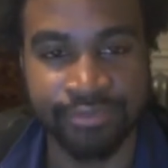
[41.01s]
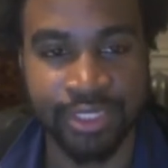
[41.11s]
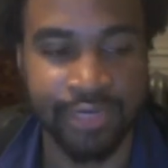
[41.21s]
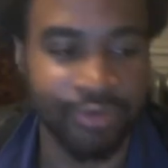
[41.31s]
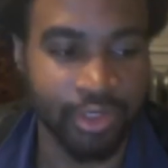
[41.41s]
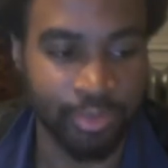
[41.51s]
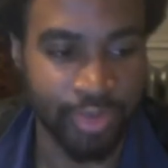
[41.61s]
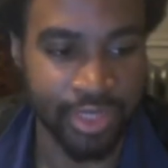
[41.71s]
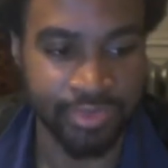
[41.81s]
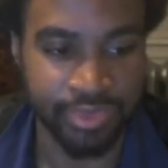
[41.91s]
And I felt
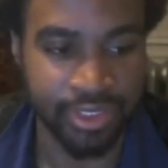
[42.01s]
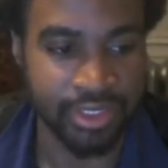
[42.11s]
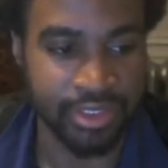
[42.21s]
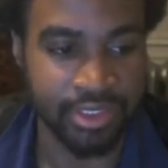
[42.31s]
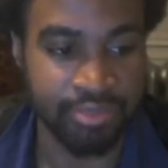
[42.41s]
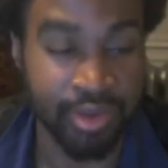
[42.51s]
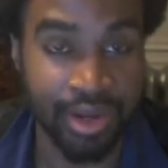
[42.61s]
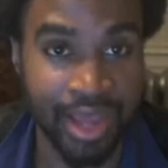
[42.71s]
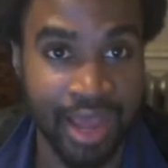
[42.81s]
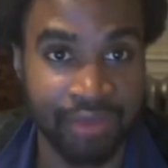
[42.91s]
depressed because his
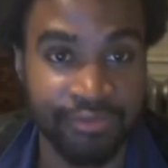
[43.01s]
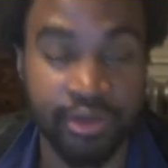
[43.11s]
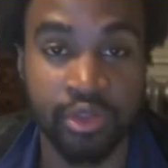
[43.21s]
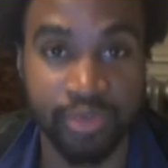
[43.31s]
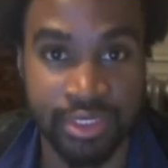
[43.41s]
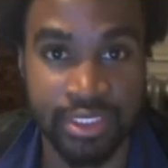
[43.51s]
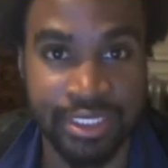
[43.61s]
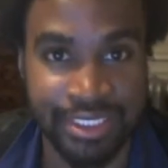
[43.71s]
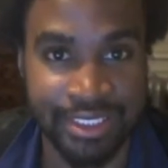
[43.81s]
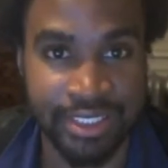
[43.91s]
Bunkai fell to its
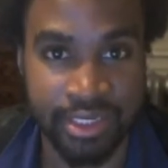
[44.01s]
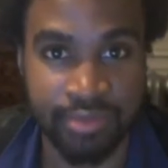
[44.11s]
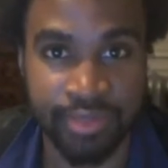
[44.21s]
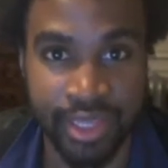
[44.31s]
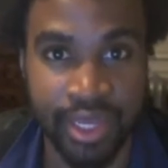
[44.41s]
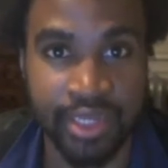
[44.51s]
knees and then began to